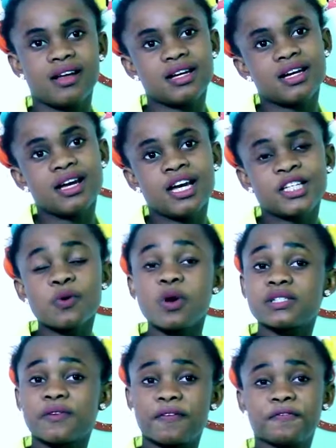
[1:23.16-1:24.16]
She was
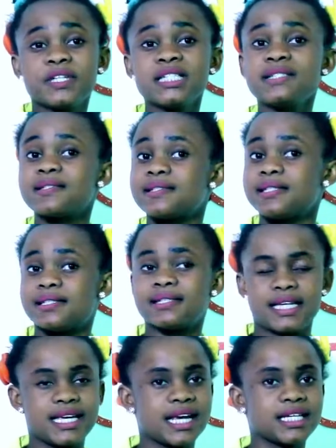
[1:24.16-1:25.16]
15 to
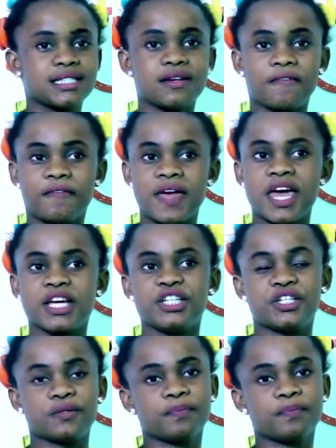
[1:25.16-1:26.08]
16 years of age.